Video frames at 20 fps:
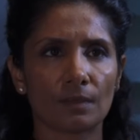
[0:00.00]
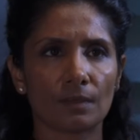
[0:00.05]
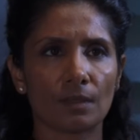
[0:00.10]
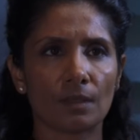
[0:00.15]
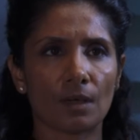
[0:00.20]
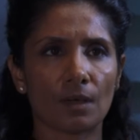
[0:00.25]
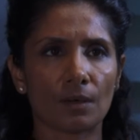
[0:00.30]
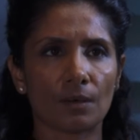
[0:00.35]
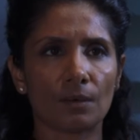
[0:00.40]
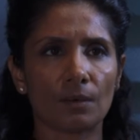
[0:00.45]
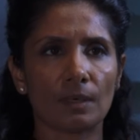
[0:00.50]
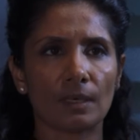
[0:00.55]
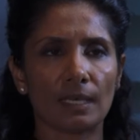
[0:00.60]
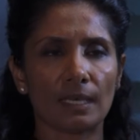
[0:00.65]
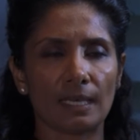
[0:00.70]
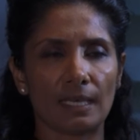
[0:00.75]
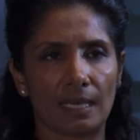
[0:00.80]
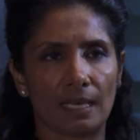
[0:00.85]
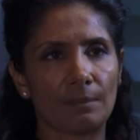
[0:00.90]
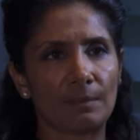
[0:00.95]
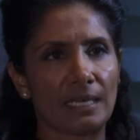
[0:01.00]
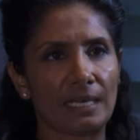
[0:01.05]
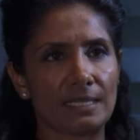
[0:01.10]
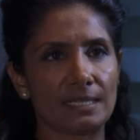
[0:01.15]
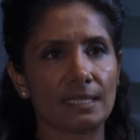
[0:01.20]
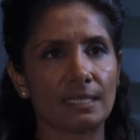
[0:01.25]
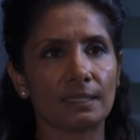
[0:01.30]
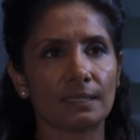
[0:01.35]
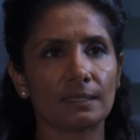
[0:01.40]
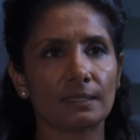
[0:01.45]
No, he came
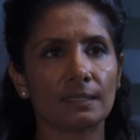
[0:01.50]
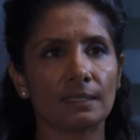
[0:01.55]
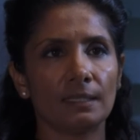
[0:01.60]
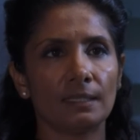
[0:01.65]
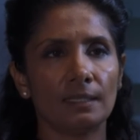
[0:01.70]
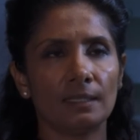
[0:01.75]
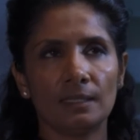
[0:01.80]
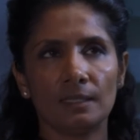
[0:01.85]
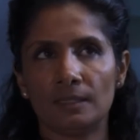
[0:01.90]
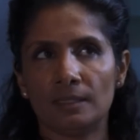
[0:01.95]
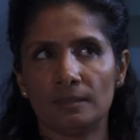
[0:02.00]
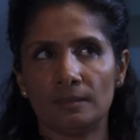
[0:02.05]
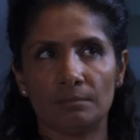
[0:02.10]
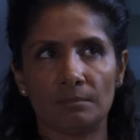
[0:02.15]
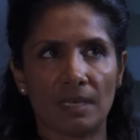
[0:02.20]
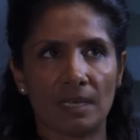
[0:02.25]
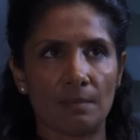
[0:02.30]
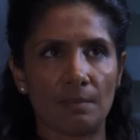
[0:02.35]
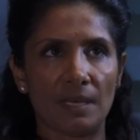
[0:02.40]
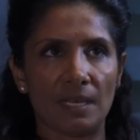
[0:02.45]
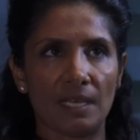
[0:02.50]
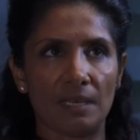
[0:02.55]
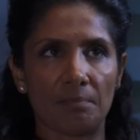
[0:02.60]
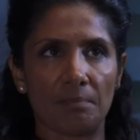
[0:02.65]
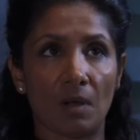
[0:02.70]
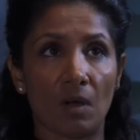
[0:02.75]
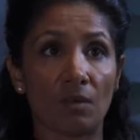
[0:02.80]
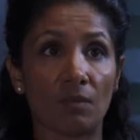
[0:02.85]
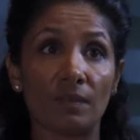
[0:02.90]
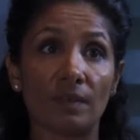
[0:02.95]
later. Maybe
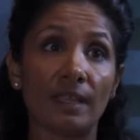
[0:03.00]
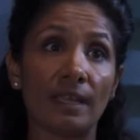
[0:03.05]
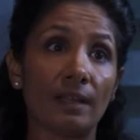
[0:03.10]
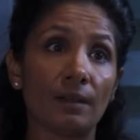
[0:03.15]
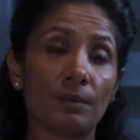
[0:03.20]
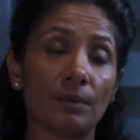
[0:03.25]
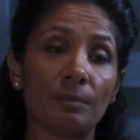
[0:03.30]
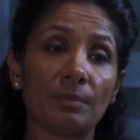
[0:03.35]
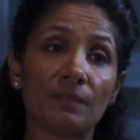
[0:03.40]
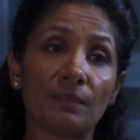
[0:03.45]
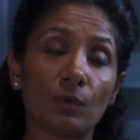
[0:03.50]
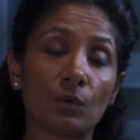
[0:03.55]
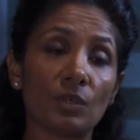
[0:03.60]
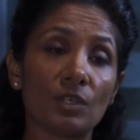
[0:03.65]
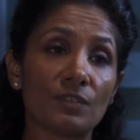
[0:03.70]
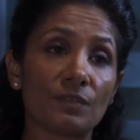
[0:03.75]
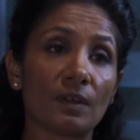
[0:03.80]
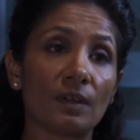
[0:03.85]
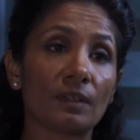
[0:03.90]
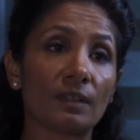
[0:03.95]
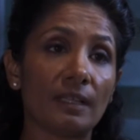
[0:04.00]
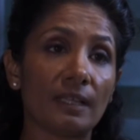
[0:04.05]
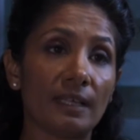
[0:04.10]
half an hour before his father